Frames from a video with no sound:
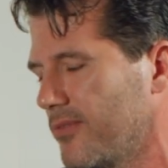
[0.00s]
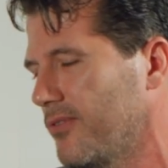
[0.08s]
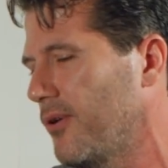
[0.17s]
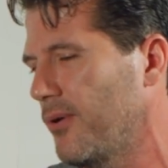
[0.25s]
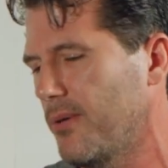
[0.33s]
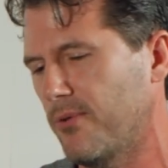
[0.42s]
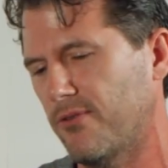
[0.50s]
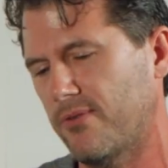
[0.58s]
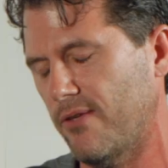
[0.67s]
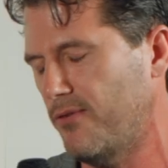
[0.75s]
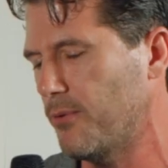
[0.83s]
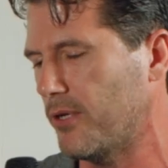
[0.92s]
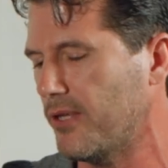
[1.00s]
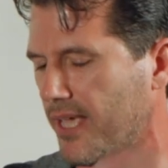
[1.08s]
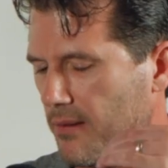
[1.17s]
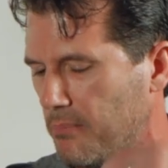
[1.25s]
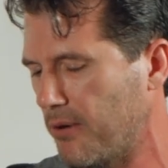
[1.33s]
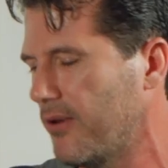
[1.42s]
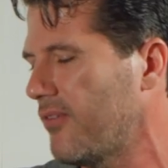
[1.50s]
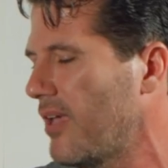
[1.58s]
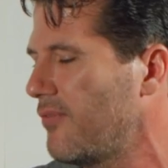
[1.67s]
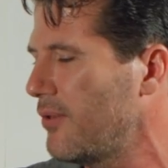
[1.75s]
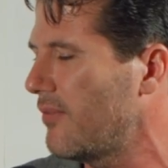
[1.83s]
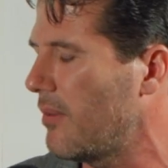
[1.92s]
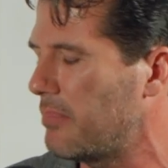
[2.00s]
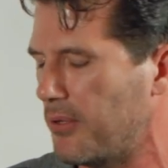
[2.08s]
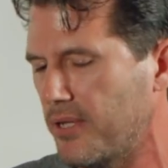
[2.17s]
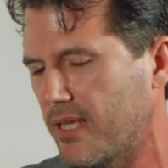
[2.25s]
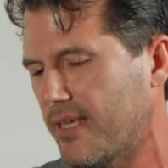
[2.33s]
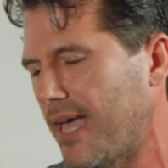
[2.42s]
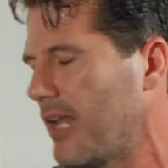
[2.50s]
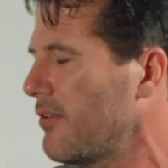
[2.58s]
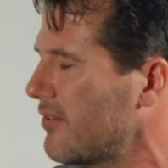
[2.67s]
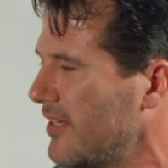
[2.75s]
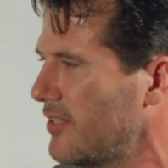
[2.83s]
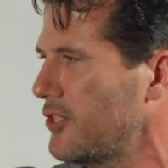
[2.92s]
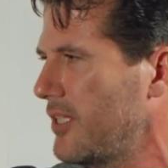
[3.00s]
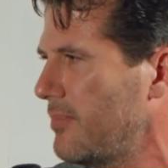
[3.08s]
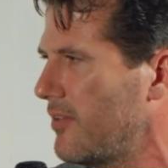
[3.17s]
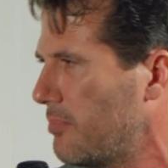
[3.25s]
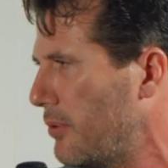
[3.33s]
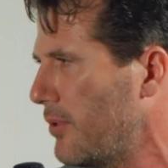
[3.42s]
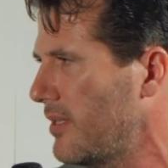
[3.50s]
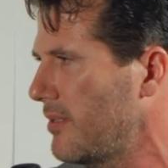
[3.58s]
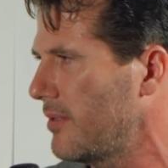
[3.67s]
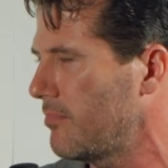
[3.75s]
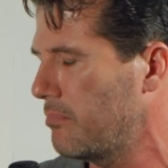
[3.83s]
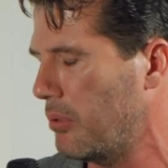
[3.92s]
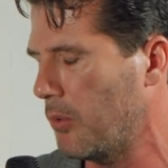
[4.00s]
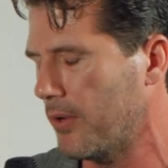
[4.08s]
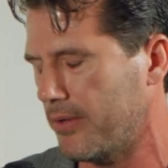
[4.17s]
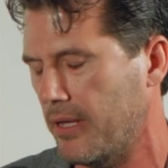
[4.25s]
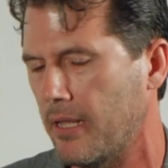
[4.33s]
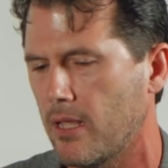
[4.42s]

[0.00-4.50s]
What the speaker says: So it was, if you were to look at a bird's eye view of the building, it kind of looks like a ship that's pulled into port.